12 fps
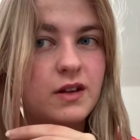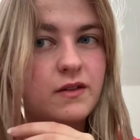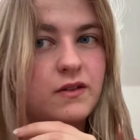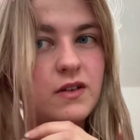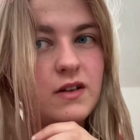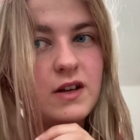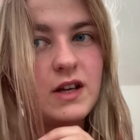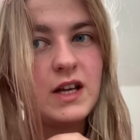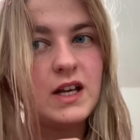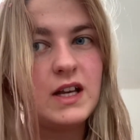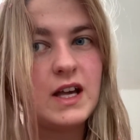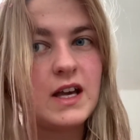There's a
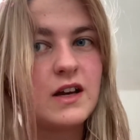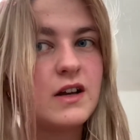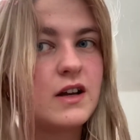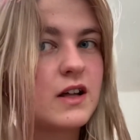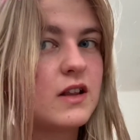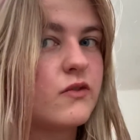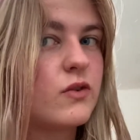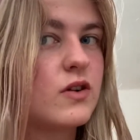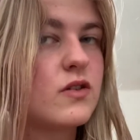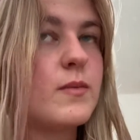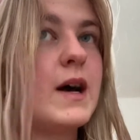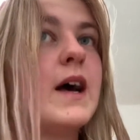teeny hint against the rest
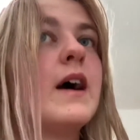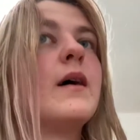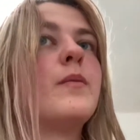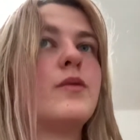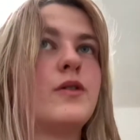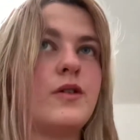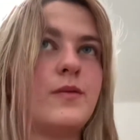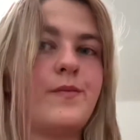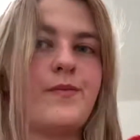of my hair, but